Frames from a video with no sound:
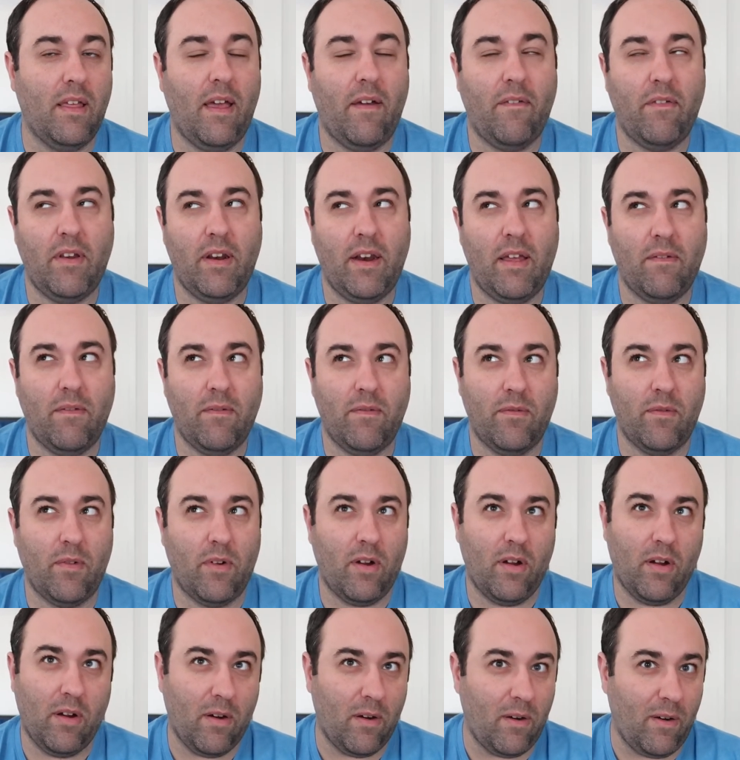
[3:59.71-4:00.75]
Have you never
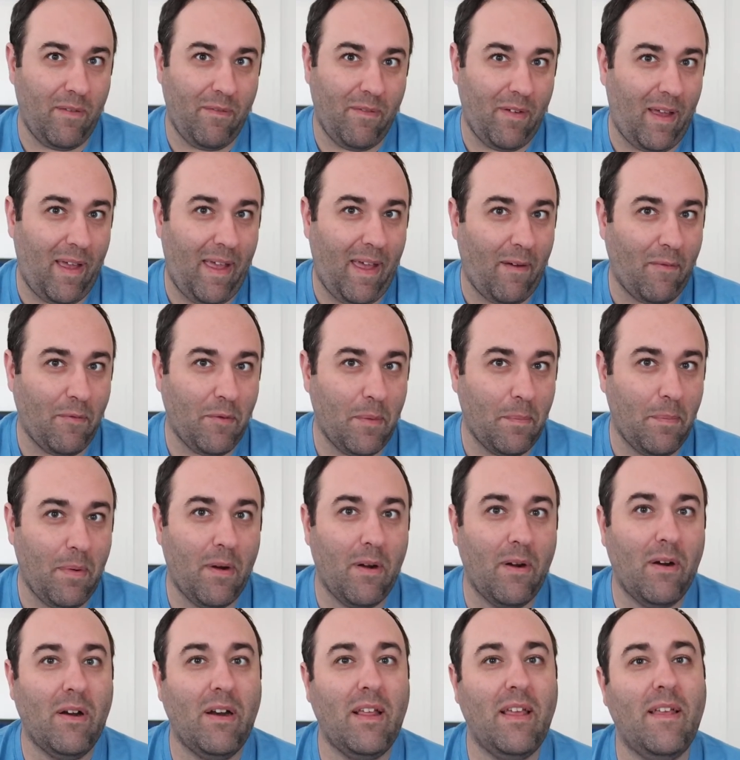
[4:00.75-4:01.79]
heard of after
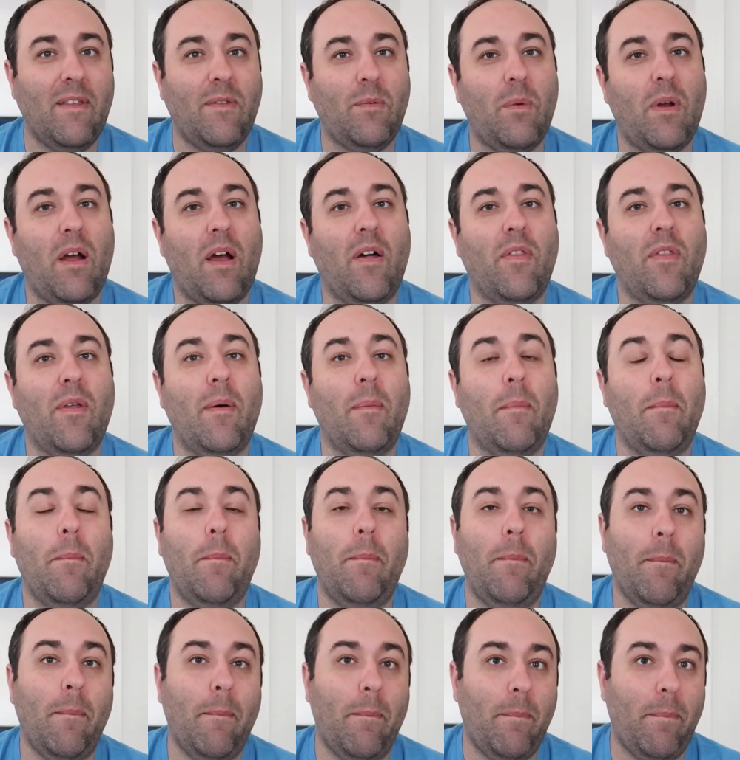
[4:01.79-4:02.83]
It's where all the
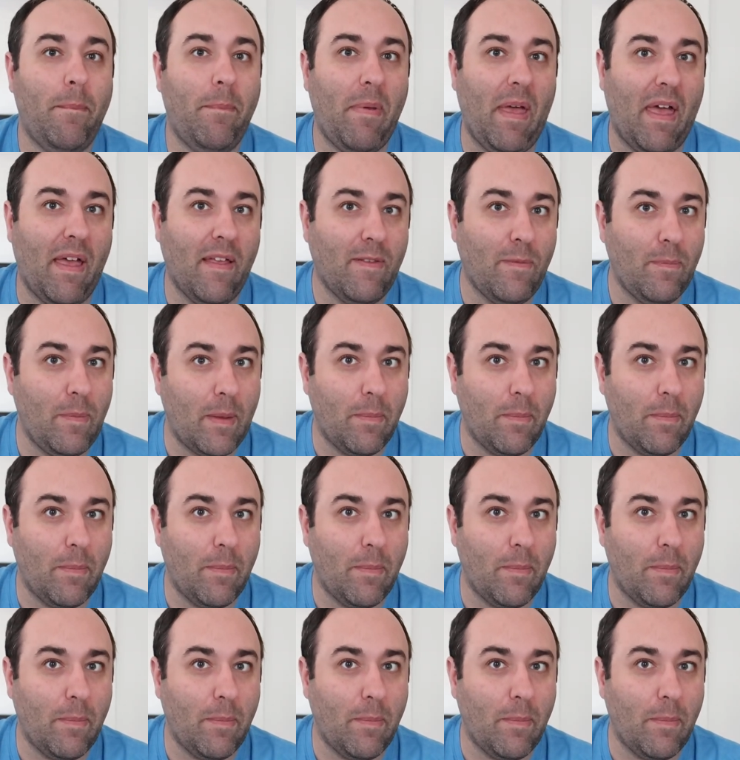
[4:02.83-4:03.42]
best